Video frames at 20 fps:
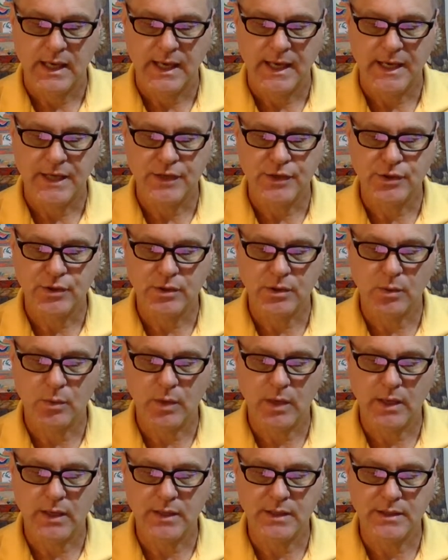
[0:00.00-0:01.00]
As your
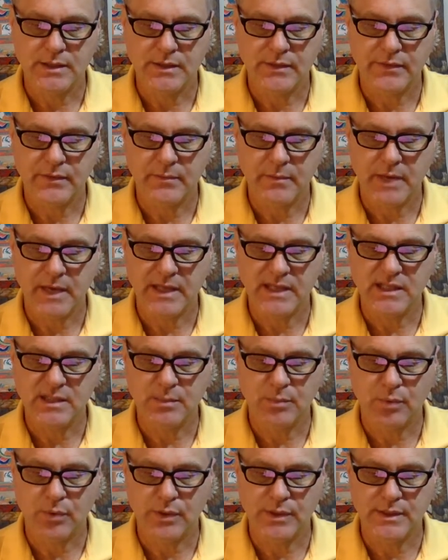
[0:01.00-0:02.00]
awareness of the mind's
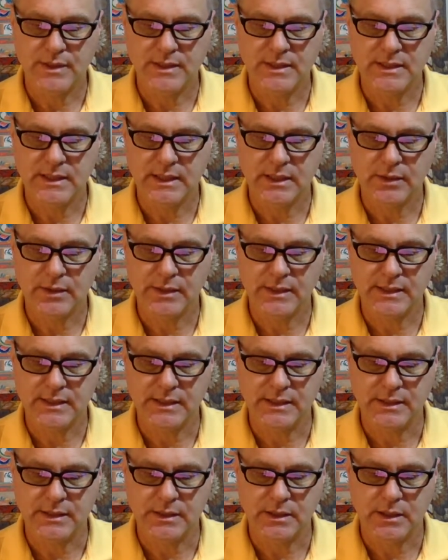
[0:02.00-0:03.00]
poisons
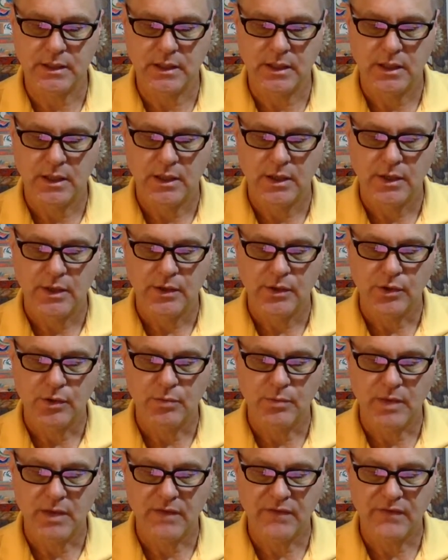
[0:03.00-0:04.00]
increases, you
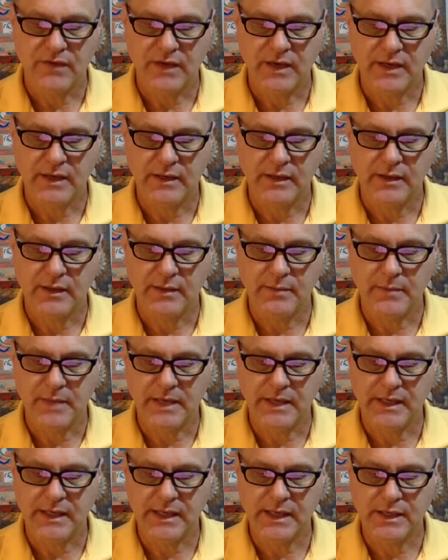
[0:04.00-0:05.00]
may find the
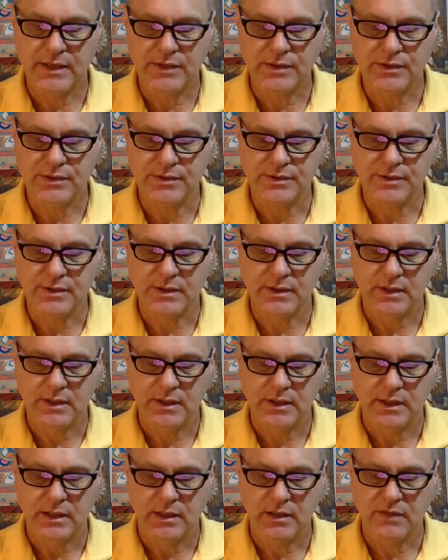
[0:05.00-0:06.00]
meditations
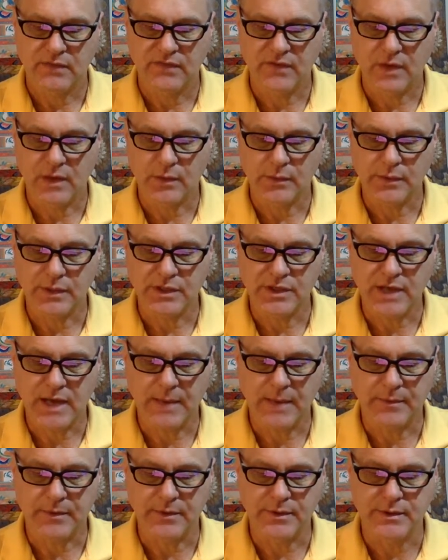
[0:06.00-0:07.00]
in the following
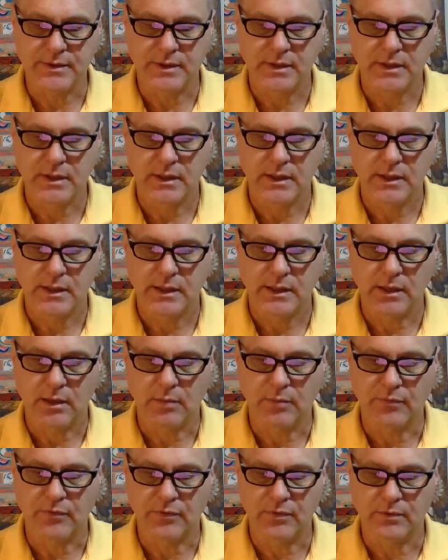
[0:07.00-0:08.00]
chapters
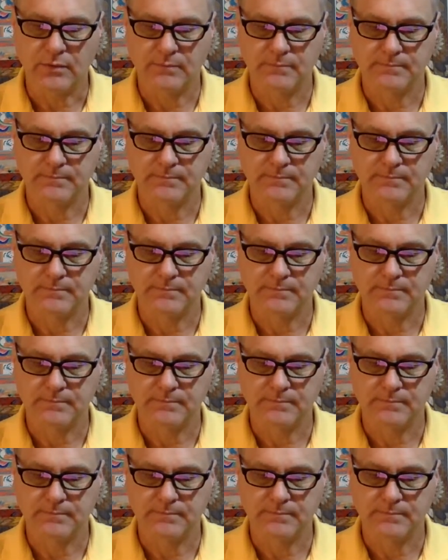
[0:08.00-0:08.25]
helpful.